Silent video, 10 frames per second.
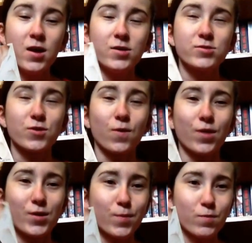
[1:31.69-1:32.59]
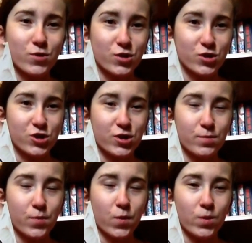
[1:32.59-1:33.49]
So this book was really cheap
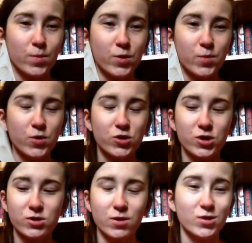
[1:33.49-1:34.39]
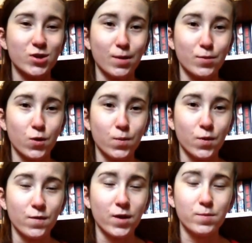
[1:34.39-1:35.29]
on the book depository so I just grabbed a copy
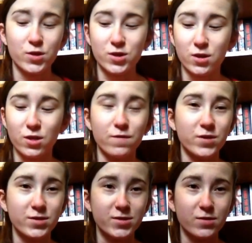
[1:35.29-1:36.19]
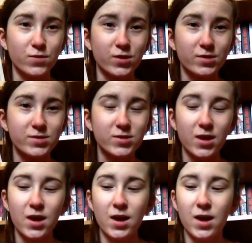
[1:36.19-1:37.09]
of it. Plus I love this series.
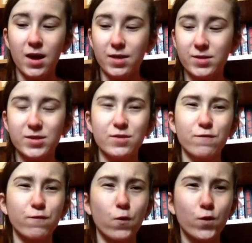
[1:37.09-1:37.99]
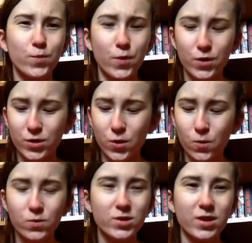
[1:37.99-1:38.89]
Uh, this is the fourth book in the
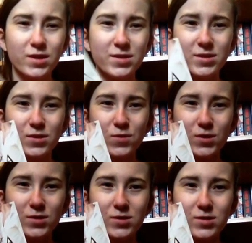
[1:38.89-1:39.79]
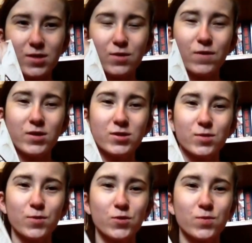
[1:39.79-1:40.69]
Colters' Legacy series and the rest of the
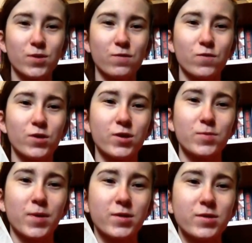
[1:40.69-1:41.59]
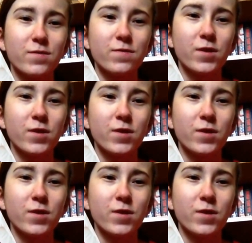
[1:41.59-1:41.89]
books were like really expensive.